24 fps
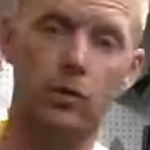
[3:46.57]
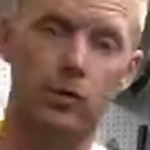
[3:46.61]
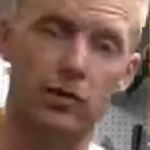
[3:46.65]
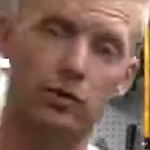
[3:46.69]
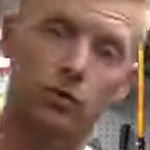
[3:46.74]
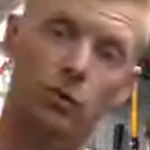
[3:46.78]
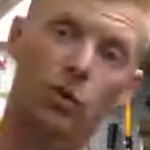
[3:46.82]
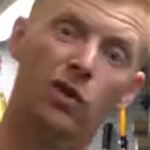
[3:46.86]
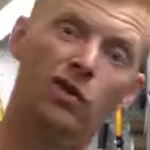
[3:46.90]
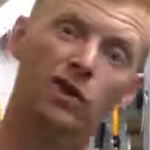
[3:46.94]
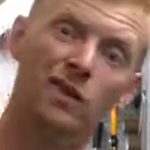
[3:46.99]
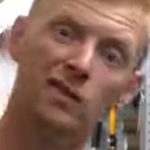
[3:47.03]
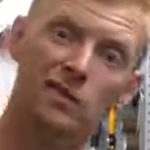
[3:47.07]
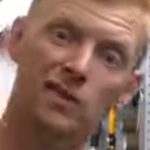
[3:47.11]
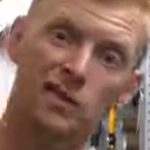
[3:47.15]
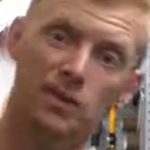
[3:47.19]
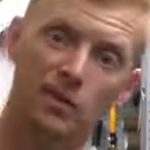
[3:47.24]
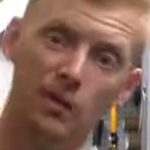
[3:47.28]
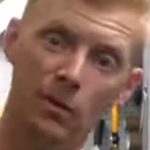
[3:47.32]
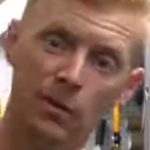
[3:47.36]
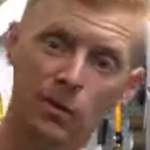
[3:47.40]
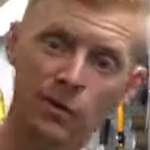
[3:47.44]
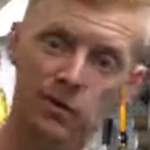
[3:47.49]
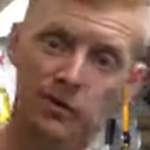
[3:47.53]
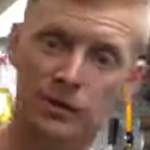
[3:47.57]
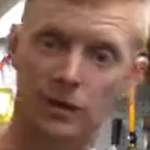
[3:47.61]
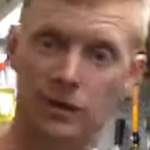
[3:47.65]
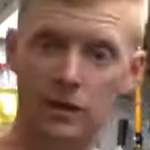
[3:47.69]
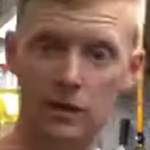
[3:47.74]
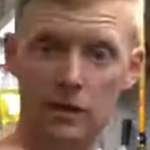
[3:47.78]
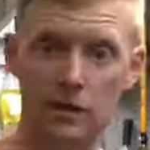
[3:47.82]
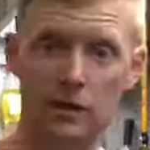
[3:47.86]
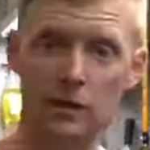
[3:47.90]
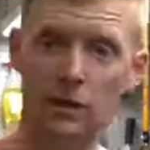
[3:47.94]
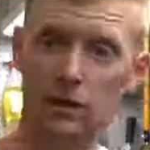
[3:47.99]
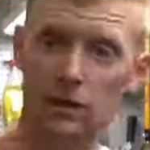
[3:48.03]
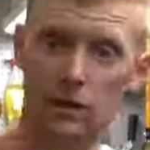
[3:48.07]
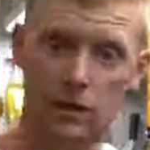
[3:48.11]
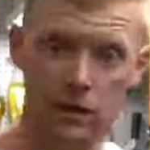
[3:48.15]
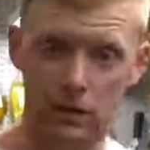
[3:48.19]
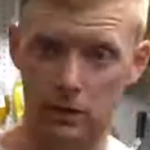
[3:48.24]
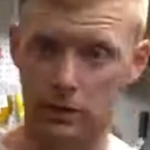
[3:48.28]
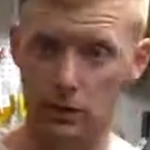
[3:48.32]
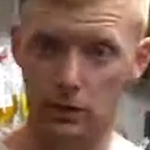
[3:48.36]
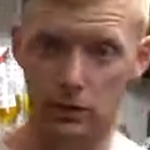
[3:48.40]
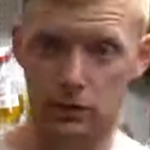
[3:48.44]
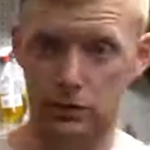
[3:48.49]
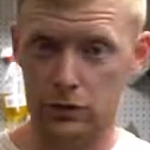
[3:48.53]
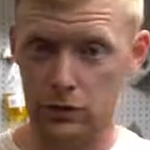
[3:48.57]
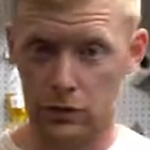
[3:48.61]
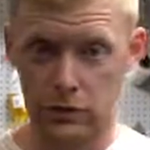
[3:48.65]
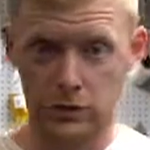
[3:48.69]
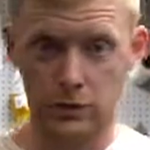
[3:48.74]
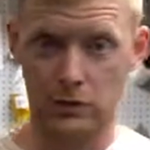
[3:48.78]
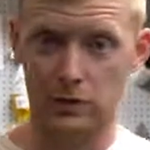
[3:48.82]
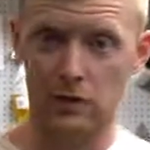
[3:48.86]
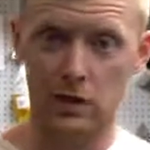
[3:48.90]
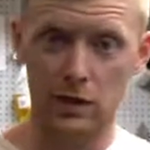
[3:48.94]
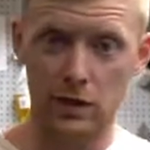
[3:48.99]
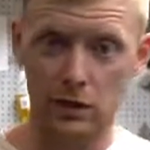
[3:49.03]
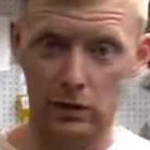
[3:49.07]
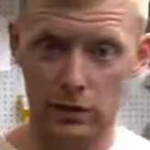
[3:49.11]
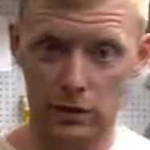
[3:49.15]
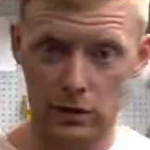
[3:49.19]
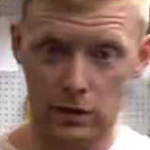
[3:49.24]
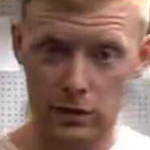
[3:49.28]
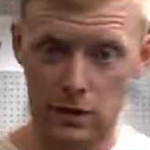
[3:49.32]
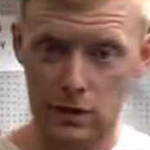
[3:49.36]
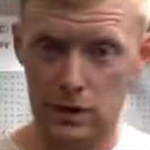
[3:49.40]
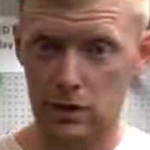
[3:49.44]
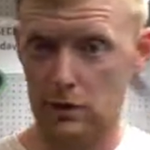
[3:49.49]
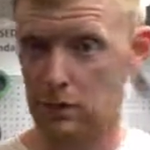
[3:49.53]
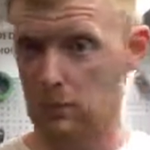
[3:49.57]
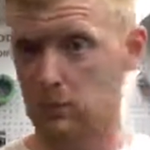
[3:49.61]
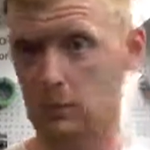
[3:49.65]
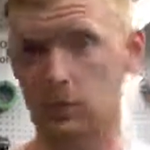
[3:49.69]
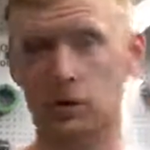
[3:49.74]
which one is a double C and the other is just a single C.